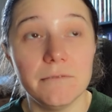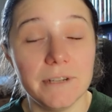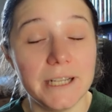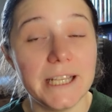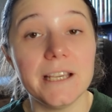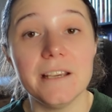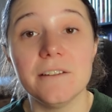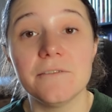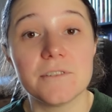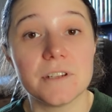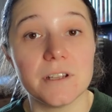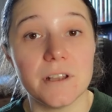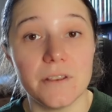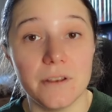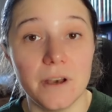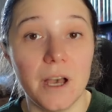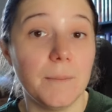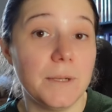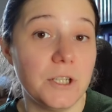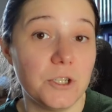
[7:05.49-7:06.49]
relieved
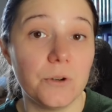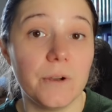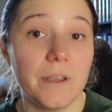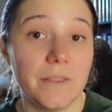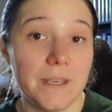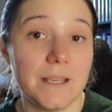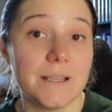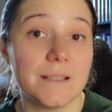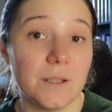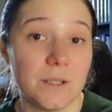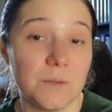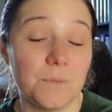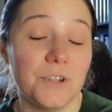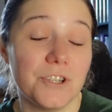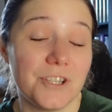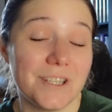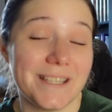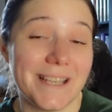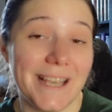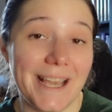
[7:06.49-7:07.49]
that I'm enjoying this as
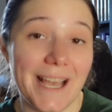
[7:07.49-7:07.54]
much as I